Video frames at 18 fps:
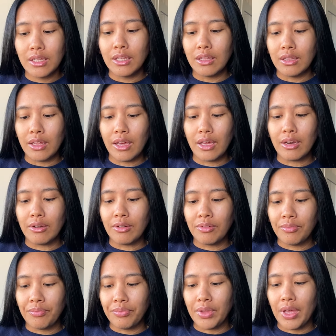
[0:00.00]

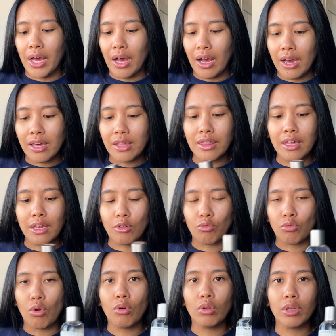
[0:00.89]
then I think
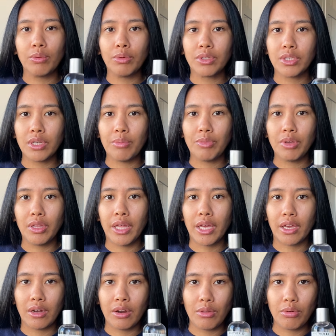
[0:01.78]
rolling with something
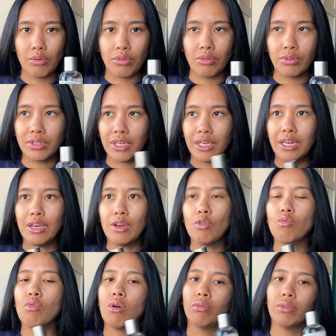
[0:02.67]
like another 13, it
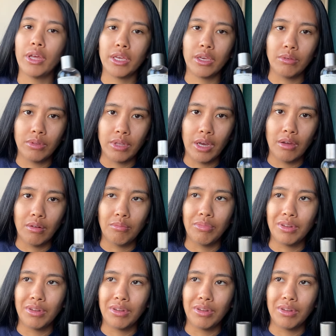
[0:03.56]
won't let you down.